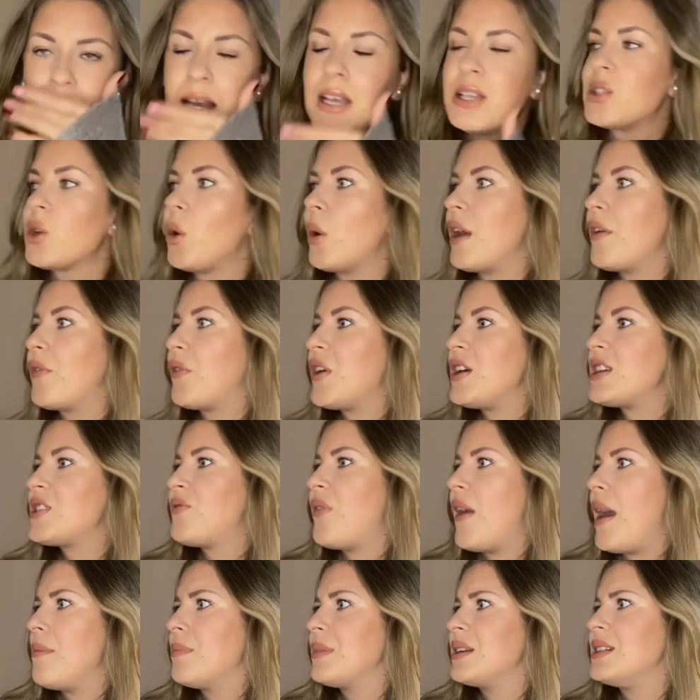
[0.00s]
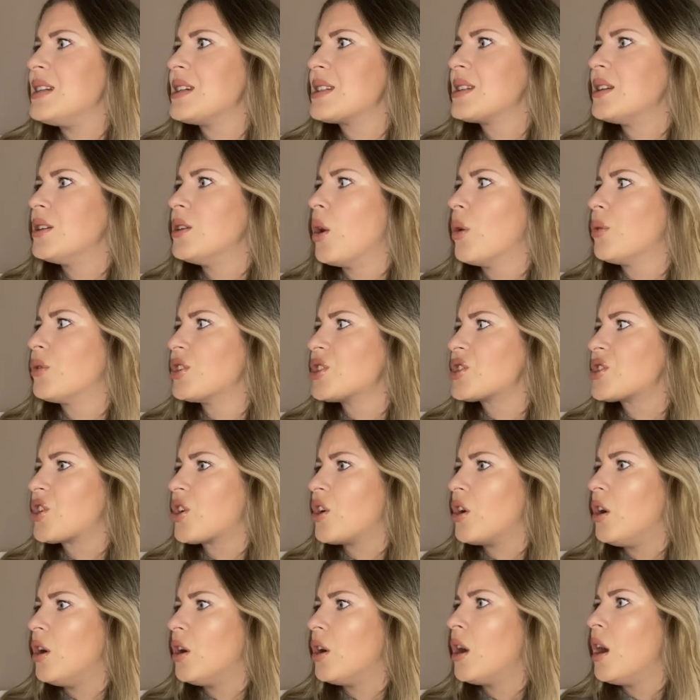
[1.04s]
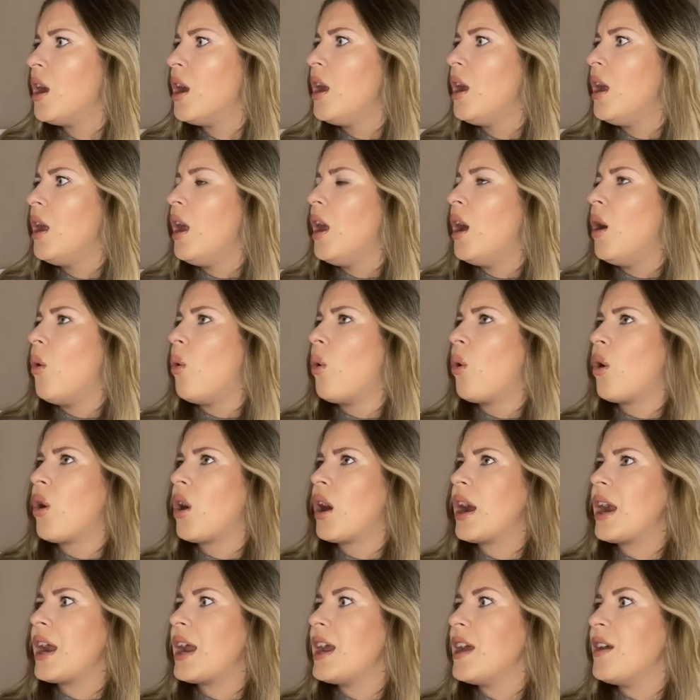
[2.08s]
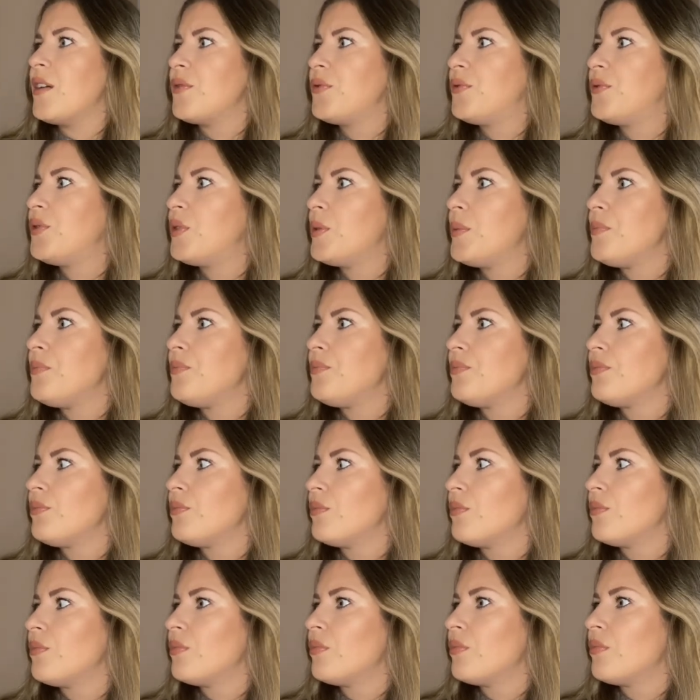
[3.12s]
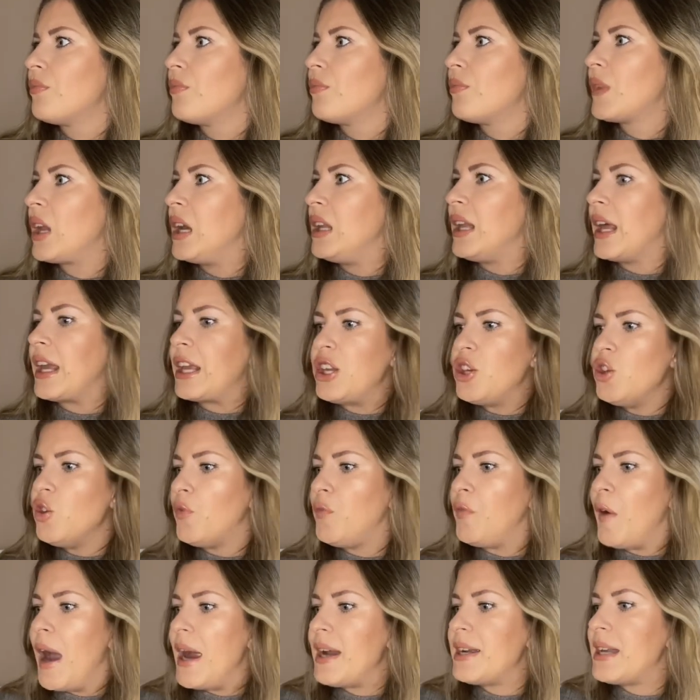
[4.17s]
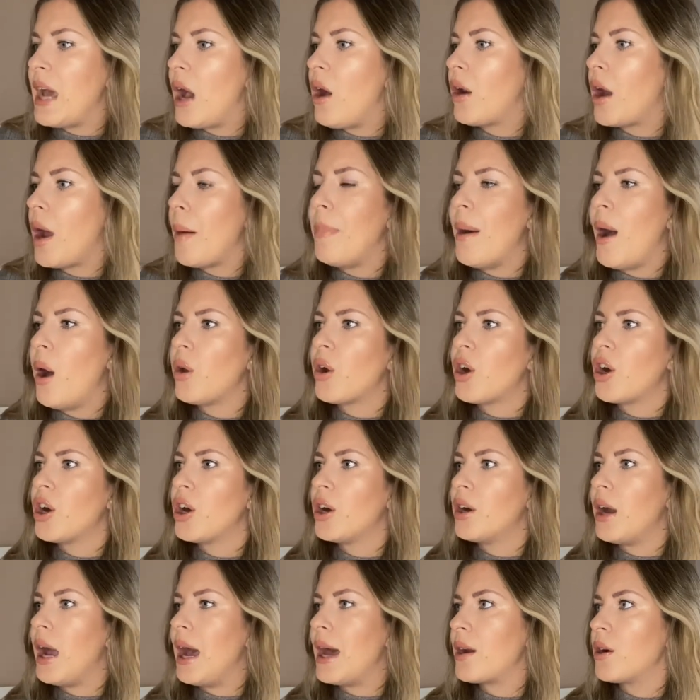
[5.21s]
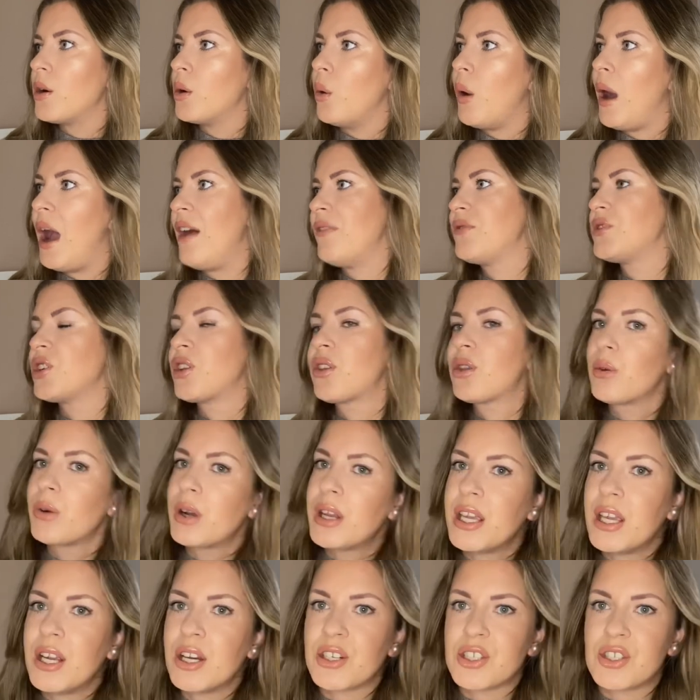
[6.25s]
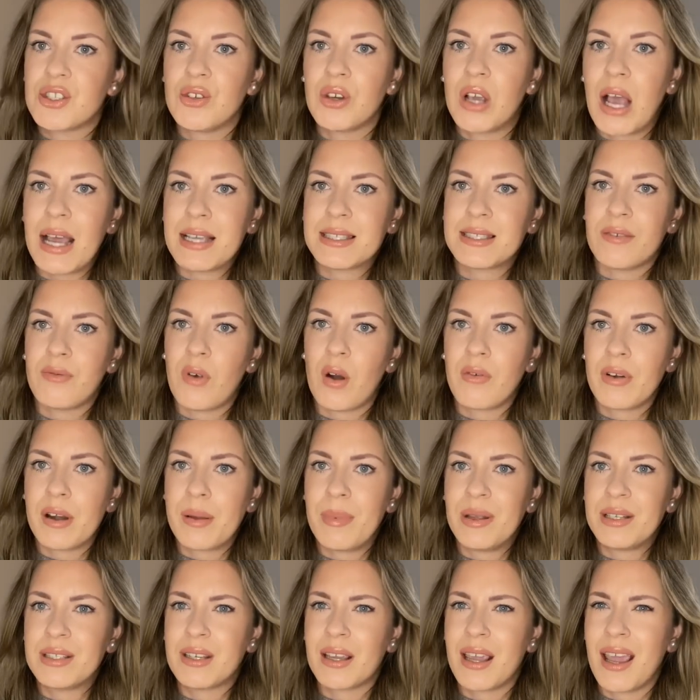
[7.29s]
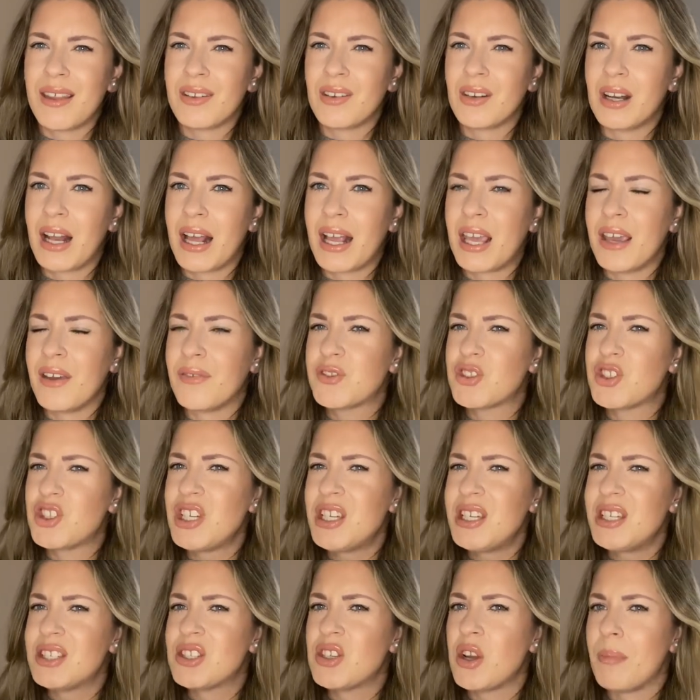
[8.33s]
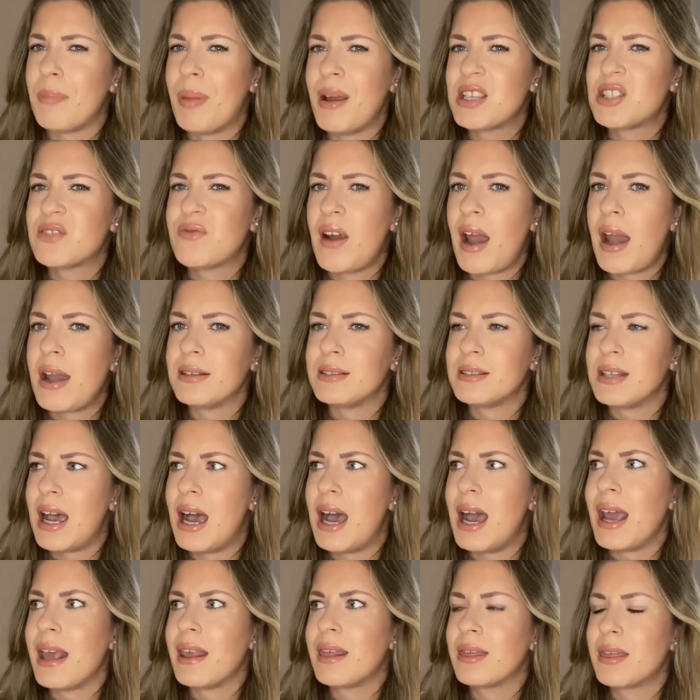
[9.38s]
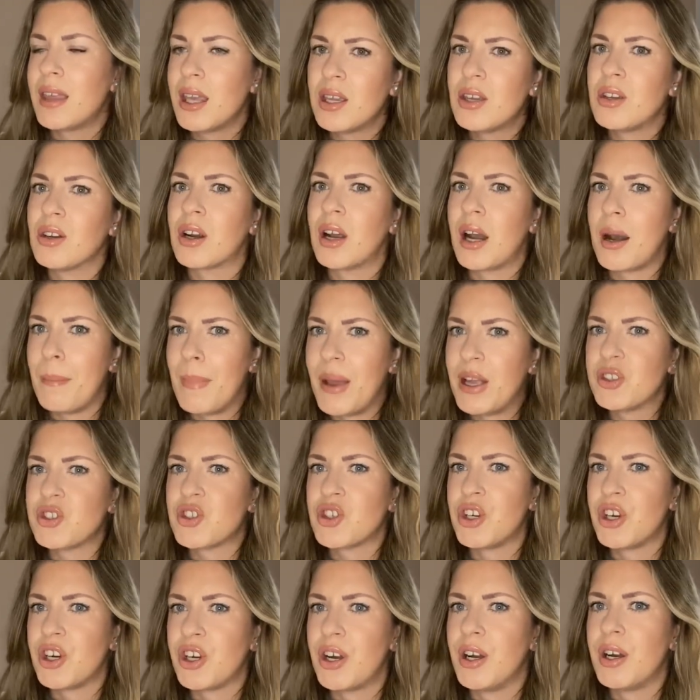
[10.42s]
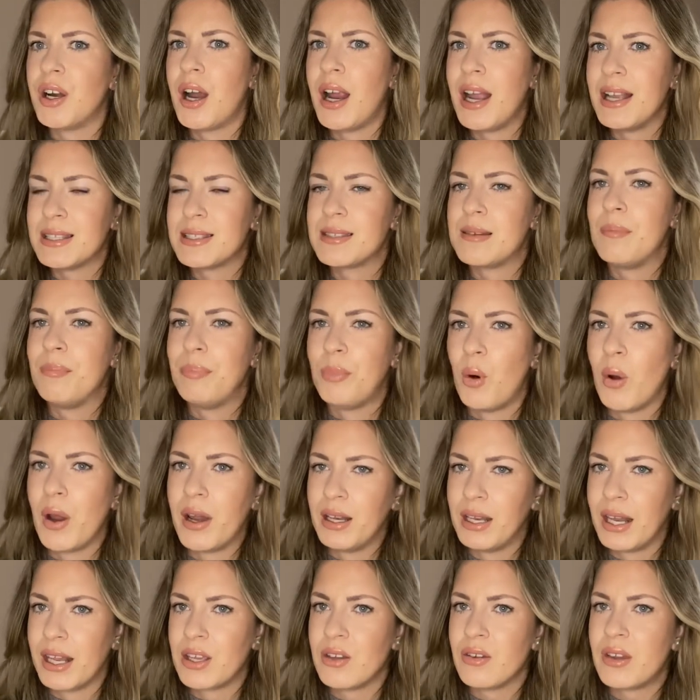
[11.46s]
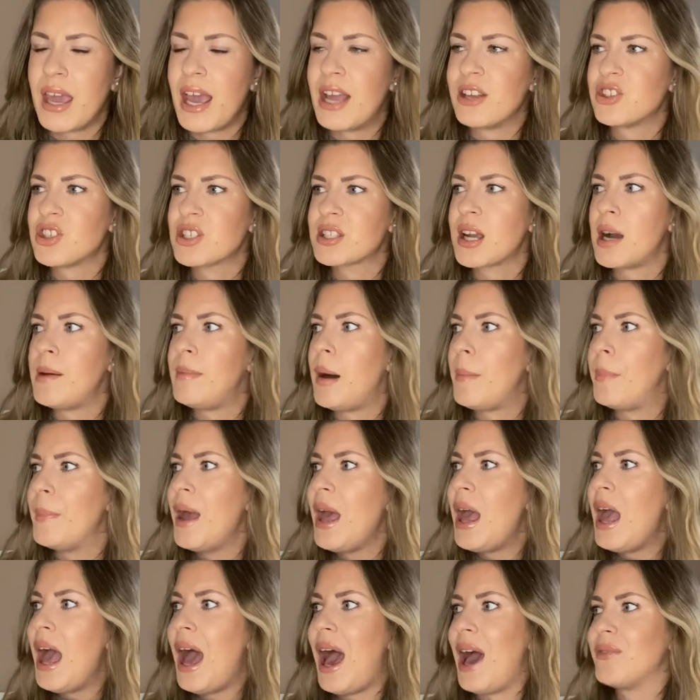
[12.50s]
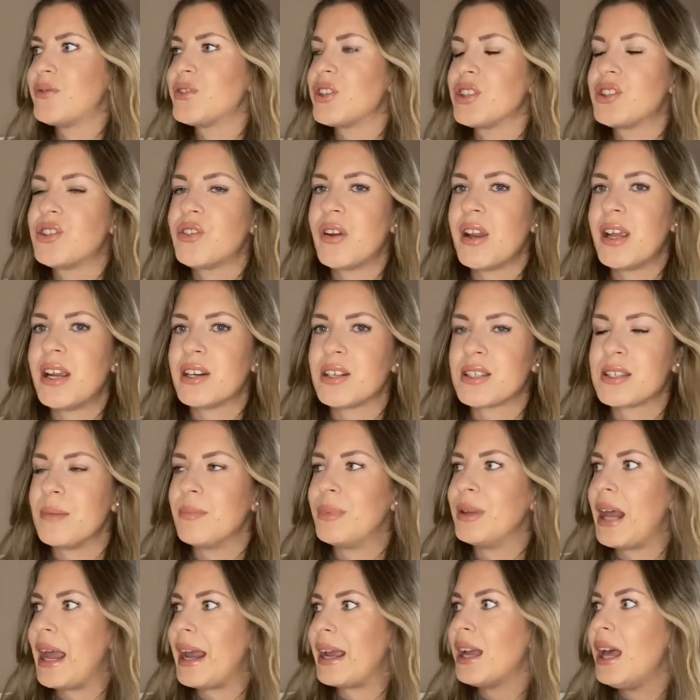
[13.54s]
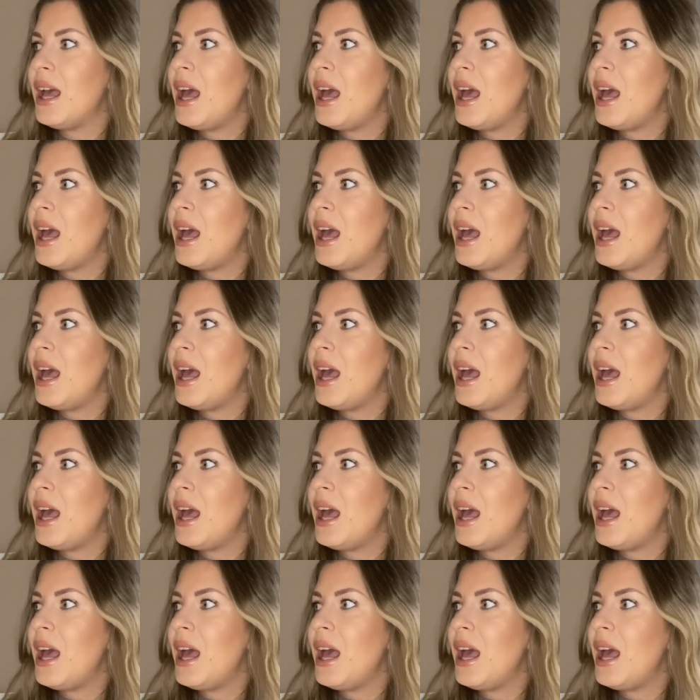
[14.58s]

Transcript: So if his family doesn't know this girl or if like you find out about her, I don't know, after three years you guys have already been together, like if she's your best friend, I think you're gonna mention her at some point. Like you can't just come up after three years and be like,